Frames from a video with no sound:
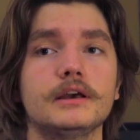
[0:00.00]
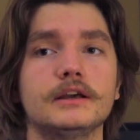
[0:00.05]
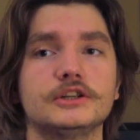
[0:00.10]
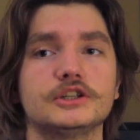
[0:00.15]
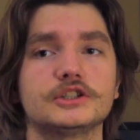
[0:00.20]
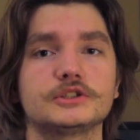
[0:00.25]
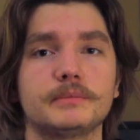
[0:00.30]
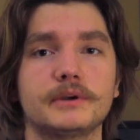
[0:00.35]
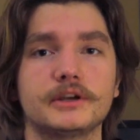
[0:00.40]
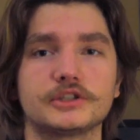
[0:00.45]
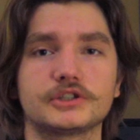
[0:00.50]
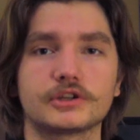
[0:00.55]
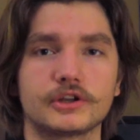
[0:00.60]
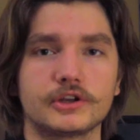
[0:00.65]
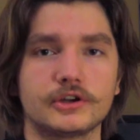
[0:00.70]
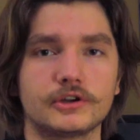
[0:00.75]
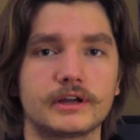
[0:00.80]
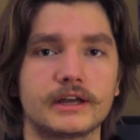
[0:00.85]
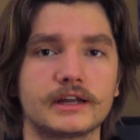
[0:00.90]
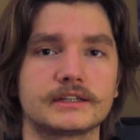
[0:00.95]
Just make sure that
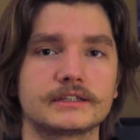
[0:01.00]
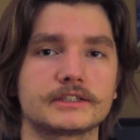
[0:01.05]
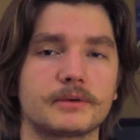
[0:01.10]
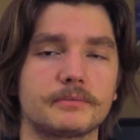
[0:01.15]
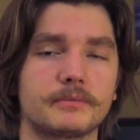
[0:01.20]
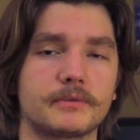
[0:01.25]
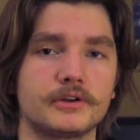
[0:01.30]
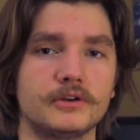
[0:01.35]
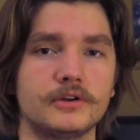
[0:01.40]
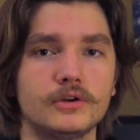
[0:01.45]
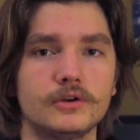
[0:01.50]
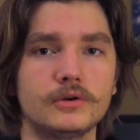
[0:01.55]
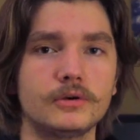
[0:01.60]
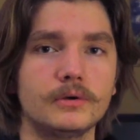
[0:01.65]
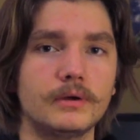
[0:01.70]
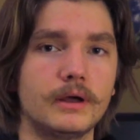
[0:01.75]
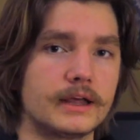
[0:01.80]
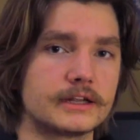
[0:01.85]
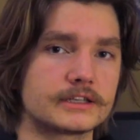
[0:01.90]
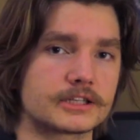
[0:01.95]
you're getting something
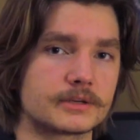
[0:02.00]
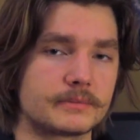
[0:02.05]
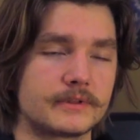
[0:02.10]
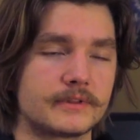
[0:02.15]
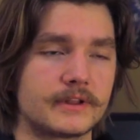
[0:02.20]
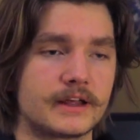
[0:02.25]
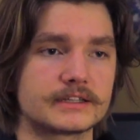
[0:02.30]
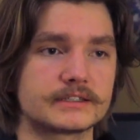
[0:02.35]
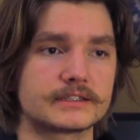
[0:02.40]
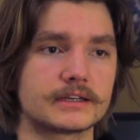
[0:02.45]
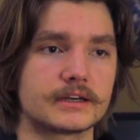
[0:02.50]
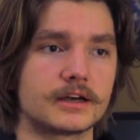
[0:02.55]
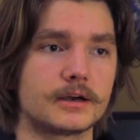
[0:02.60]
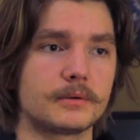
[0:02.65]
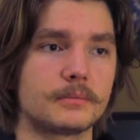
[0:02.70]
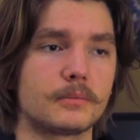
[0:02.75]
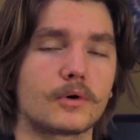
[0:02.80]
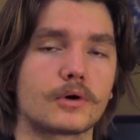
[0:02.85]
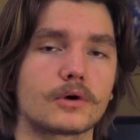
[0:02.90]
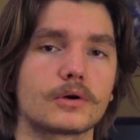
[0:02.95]
new and something that's
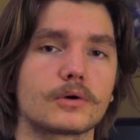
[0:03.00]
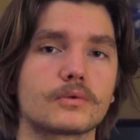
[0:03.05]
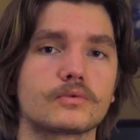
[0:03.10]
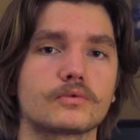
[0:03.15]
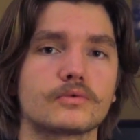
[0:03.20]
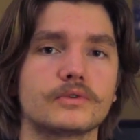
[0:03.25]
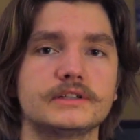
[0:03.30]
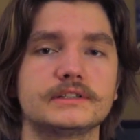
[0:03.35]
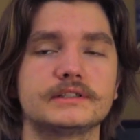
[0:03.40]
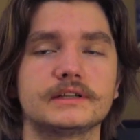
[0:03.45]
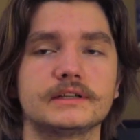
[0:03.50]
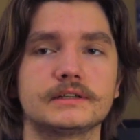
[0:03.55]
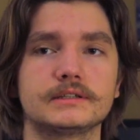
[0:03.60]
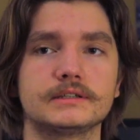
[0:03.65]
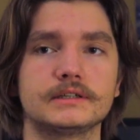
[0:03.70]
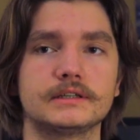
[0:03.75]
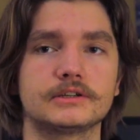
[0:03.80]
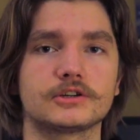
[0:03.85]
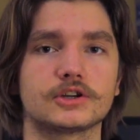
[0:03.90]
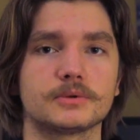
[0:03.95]
more
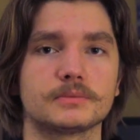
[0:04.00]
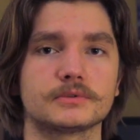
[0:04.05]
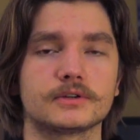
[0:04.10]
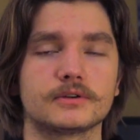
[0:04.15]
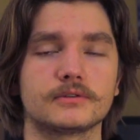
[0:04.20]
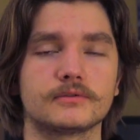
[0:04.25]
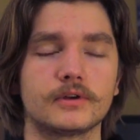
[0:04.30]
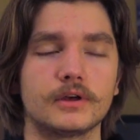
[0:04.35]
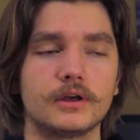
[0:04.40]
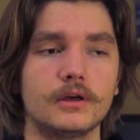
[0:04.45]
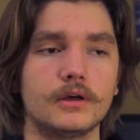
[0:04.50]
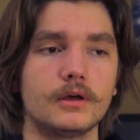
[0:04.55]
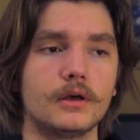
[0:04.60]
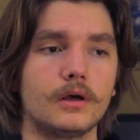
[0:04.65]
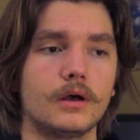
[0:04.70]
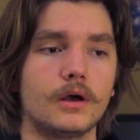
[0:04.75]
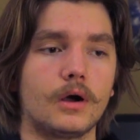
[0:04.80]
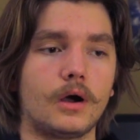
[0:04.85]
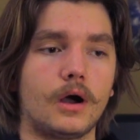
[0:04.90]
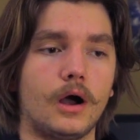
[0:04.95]
recent in terms of
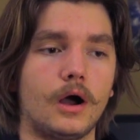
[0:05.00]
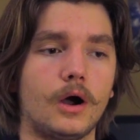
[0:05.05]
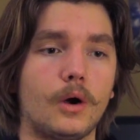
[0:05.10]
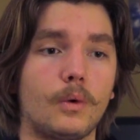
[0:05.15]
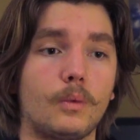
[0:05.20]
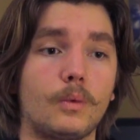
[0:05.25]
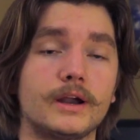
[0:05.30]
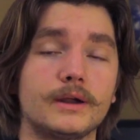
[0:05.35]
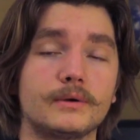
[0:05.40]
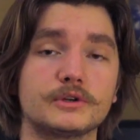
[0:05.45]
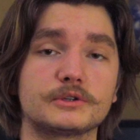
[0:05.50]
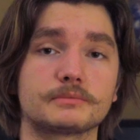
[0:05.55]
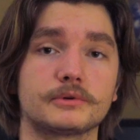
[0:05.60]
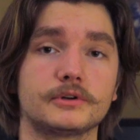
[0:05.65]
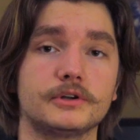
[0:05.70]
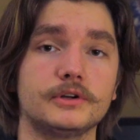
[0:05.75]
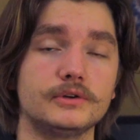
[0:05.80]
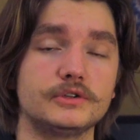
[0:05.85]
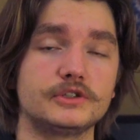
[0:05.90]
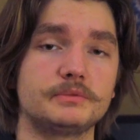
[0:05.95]
when it was
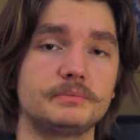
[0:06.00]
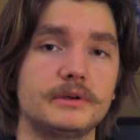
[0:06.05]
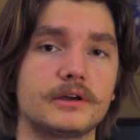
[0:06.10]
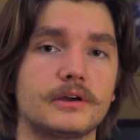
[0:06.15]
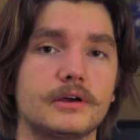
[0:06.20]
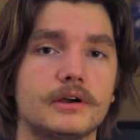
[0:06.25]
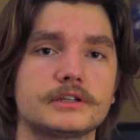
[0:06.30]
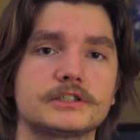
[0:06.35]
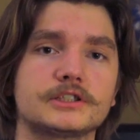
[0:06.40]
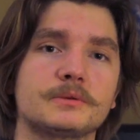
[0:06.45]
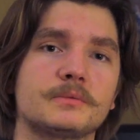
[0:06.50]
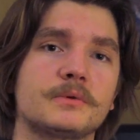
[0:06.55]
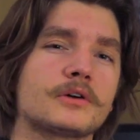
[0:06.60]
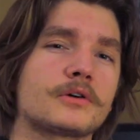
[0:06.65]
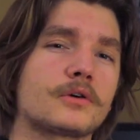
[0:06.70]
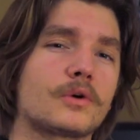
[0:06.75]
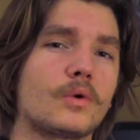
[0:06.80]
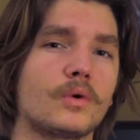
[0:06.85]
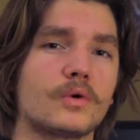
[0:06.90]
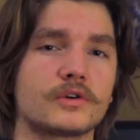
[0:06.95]
produced, because some of
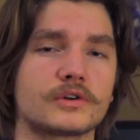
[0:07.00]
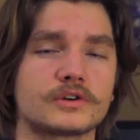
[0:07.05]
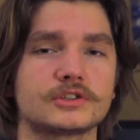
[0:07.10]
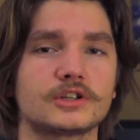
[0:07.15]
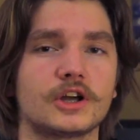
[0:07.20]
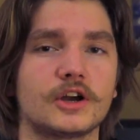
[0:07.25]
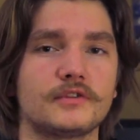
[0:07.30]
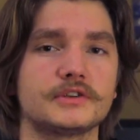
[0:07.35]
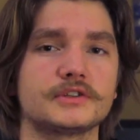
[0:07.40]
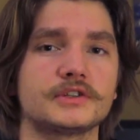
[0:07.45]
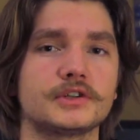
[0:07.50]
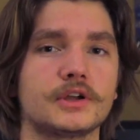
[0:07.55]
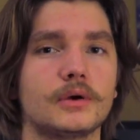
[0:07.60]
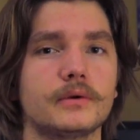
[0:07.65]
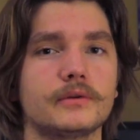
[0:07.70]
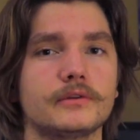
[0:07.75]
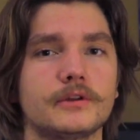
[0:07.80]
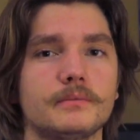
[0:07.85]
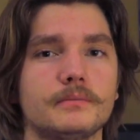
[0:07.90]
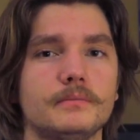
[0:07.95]
their older stuff is
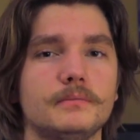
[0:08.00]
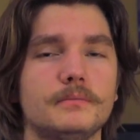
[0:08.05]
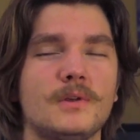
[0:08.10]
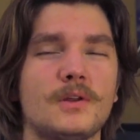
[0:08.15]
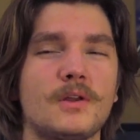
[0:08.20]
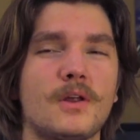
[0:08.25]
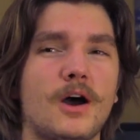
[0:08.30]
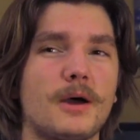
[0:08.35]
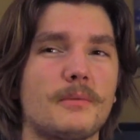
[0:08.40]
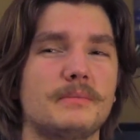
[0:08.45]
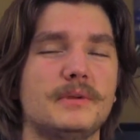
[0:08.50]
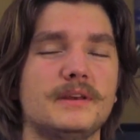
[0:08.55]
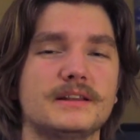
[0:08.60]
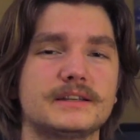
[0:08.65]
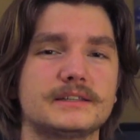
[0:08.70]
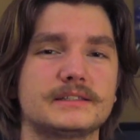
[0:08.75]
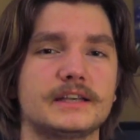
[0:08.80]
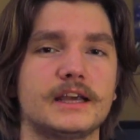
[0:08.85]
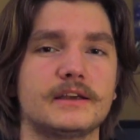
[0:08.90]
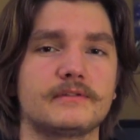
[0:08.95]
known to not be the
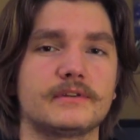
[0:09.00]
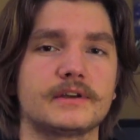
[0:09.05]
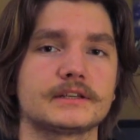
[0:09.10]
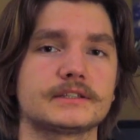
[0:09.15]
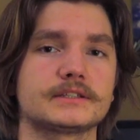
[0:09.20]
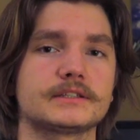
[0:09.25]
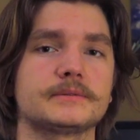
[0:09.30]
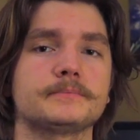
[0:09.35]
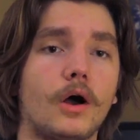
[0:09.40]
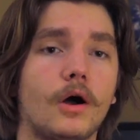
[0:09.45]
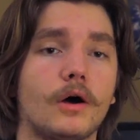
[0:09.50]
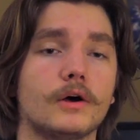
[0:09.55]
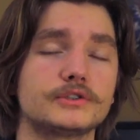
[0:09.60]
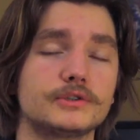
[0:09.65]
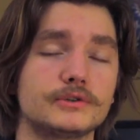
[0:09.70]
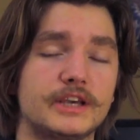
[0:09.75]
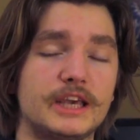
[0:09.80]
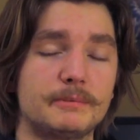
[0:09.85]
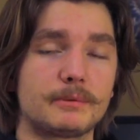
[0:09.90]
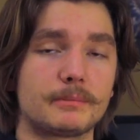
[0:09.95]
safest.
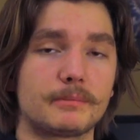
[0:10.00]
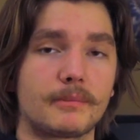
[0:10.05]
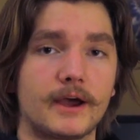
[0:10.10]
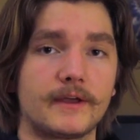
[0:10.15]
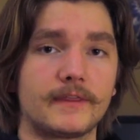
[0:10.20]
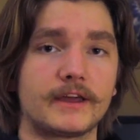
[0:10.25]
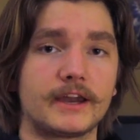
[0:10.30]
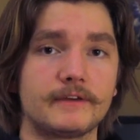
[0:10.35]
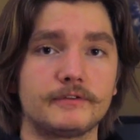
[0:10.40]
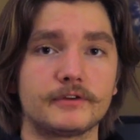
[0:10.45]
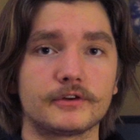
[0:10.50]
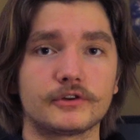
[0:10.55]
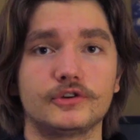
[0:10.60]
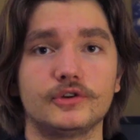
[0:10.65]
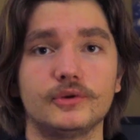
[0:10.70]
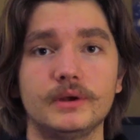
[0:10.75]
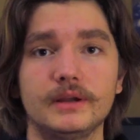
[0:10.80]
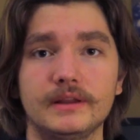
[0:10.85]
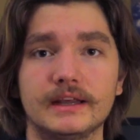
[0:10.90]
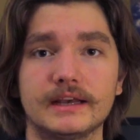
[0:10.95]
Also keep in mind that if you're
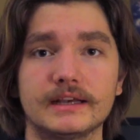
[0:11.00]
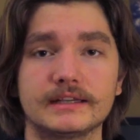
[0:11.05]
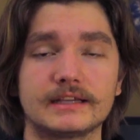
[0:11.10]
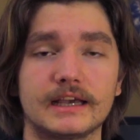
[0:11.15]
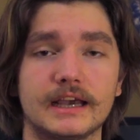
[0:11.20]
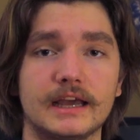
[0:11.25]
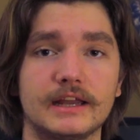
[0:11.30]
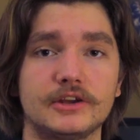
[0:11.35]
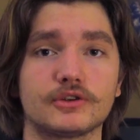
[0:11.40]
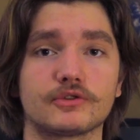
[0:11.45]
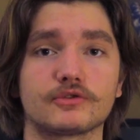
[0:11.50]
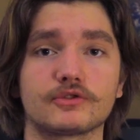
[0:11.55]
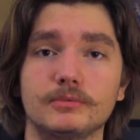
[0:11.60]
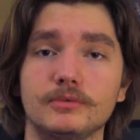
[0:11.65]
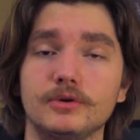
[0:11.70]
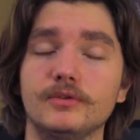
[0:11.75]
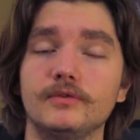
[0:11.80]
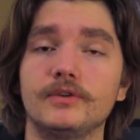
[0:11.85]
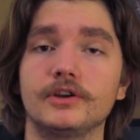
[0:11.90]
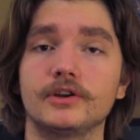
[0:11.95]
doing this and you're
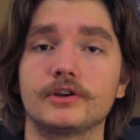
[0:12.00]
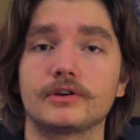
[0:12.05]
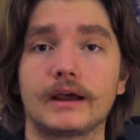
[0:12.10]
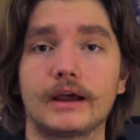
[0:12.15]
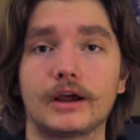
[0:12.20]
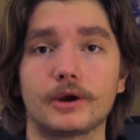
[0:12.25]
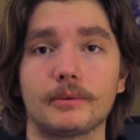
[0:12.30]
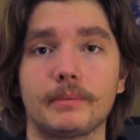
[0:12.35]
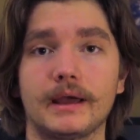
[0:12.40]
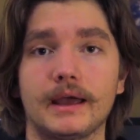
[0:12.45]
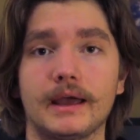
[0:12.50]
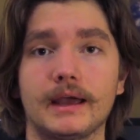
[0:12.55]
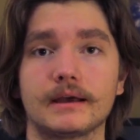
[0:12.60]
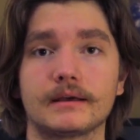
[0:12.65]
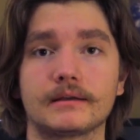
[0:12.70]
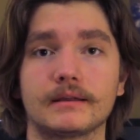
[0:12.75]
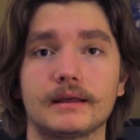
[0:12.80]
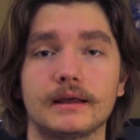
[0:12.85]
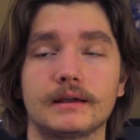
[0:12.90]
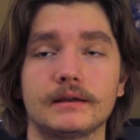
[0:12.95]
removing your airbag,
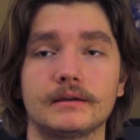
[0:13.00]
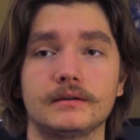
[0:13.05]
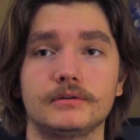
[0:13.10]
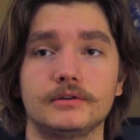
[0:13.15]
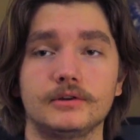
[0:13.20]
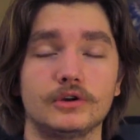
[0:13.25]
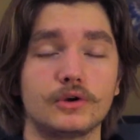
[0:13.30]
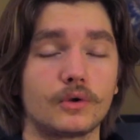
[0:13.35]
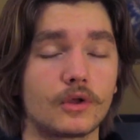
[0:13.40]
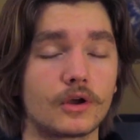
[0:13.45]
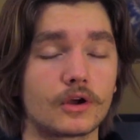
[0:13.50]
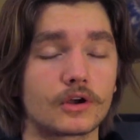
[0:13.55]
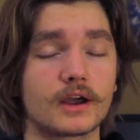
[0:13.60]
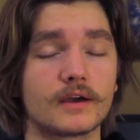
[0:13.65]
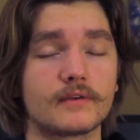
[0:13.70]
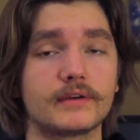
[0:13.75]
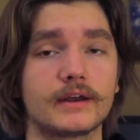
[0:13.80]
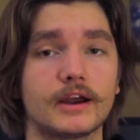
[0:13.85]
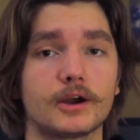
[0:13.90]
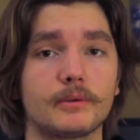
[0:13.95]
then you no longer
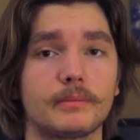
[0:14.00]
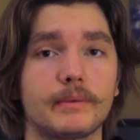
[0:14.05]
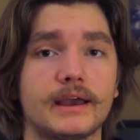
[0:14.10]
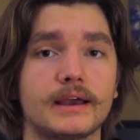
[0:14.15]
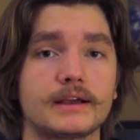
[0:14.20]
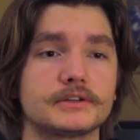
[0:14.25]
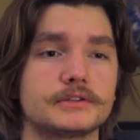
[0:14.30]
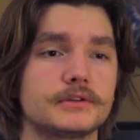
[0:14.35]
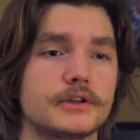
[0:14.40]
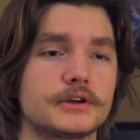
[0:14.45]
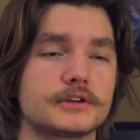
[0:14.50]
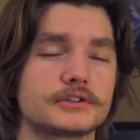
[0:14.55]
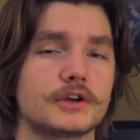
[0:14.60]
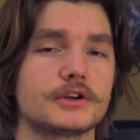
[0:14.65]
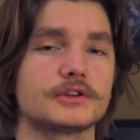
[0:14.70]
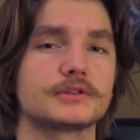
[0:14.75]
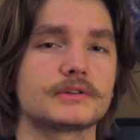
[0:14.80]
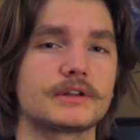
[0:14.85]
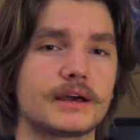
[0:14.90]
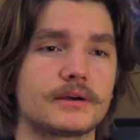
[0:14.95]
have an airbag, so there's
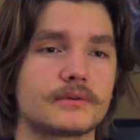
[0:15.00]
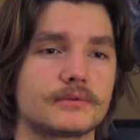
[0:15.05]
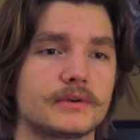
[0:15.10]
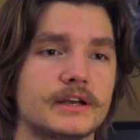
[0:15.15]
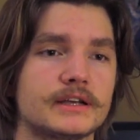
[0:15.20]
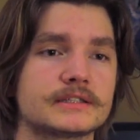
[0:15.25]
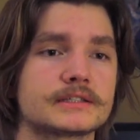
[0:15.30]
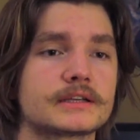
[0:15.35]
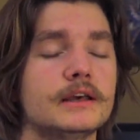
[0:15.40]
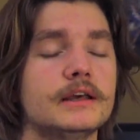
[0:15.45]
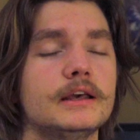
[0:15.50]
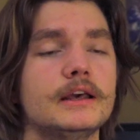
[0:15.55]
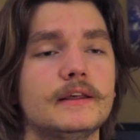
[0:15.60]
also that risk.